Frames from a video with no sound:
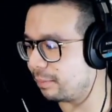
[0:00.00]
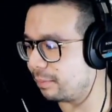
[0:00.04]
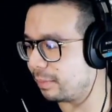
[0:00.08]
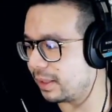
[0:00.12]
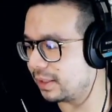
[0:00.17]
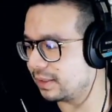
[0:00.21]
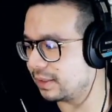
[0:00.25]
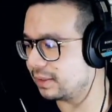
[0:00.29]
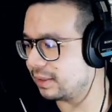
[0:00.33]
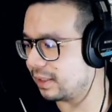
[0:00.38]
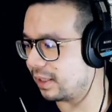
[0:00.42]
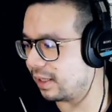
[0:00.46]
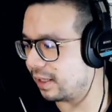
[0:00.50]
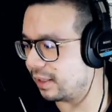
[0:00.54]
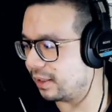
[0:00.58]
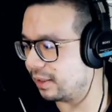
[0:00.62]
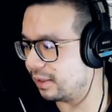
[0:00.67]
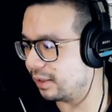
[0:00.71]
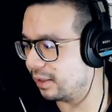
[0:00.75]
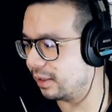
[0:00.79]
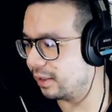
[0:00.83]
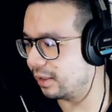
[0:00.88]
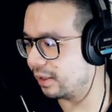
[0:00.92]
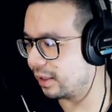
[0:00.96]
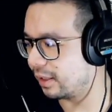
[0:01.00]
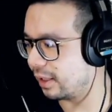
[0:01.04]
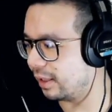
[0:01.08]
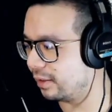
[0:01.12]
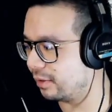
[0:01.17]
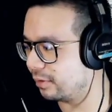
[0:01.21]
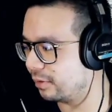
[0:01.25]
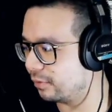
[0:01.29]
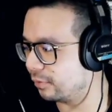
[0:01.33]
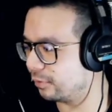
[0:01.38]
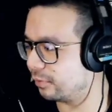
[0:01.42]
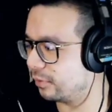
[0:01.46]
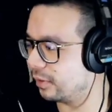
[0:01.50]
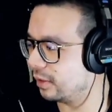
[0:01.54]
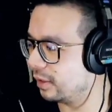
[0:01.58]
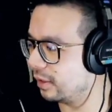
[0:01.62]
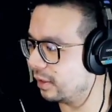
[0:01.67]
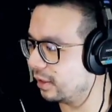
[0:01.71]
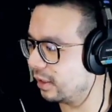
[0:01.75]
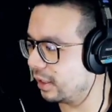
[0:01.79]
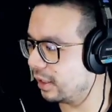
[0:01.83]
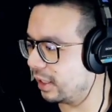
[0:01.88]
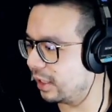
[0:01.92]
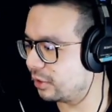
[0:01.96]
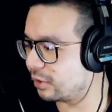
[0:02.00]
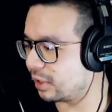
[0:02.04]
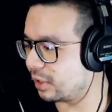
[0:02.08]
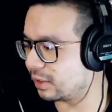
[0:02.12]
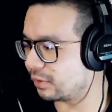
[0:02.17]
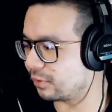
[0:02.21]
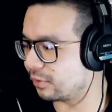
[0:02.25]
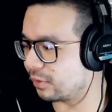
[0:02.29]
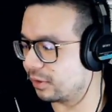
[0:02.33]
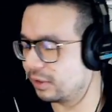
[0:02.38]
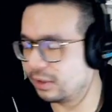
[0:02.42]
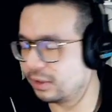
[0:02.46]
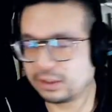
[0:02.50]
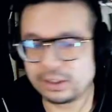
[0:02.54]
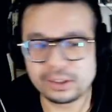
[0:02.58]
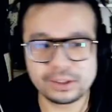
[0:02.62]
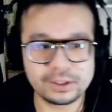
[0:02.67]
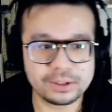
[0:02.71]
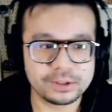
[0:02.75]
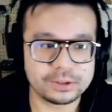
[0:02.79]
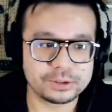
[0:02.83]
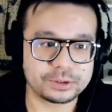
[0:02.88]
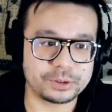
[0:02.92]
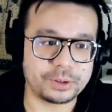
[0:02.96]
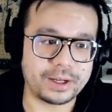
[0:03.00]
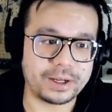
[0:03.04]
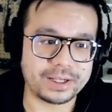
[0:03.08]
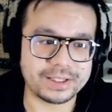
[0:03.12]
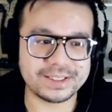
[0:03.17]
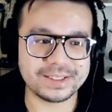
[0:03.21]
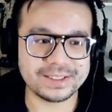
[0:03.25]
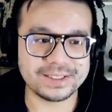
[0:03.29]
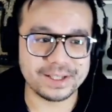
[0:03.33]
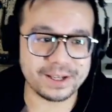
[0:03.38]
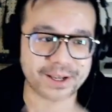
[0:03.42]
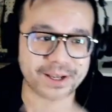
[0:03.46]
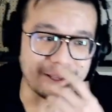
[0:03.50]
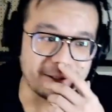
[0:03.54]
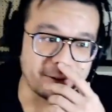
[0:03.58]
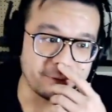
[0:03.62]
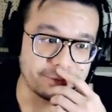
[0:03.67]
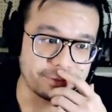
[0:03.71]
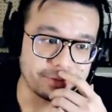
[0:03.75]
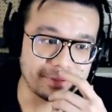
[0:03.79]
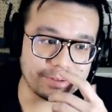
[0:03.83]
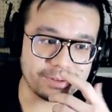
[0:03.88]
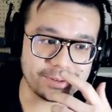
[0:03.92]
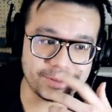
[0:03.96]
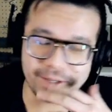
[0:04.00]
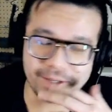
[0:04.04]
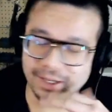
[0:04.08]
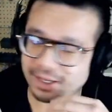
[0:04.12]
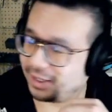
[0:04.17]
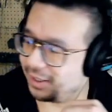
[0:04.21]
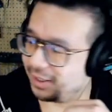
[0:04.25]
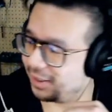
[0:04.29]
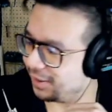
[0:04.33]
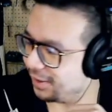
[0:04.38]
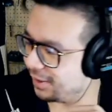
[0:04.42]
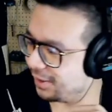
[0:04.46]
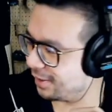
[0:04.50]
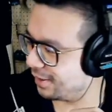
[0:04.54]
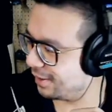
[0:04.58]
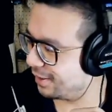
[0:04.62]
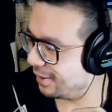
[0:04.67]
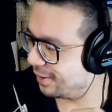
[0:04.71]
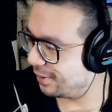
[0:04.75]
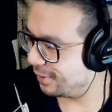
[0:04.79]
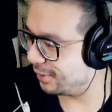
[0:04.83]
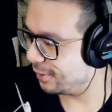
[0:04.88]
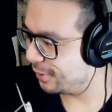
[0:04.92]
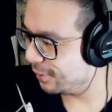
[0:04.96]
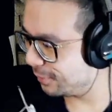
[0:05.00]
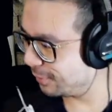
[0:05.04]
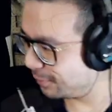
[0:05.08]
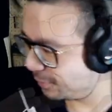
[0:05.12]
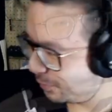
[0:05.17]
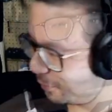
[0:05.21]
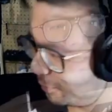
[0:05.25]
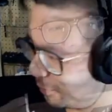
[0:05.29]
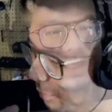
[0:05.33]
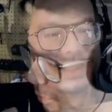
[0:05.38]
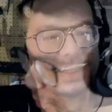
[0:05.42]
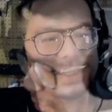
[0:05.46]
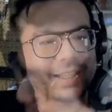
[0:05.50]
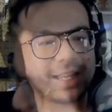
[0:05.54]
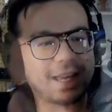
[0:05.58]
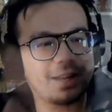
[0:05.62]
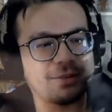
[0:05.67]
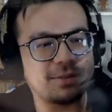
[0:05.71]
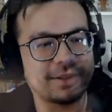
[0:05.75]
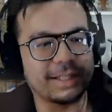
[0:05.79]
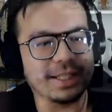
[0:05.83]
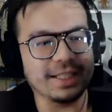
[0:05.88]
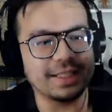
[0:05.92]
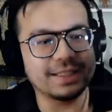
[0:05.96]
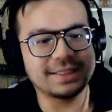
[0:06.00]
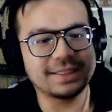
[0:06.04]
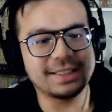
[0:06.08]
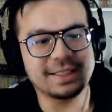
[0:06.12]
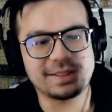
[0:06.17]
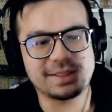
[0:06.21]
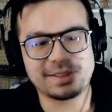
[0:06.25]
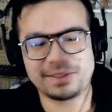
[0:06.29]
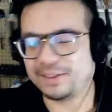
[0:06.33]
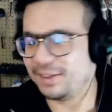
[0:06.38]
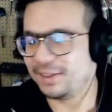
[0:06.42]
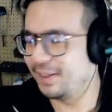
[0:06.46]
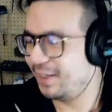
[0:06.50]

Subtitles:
best at a kind of heat transfer. So I actually have a basically have a heat sink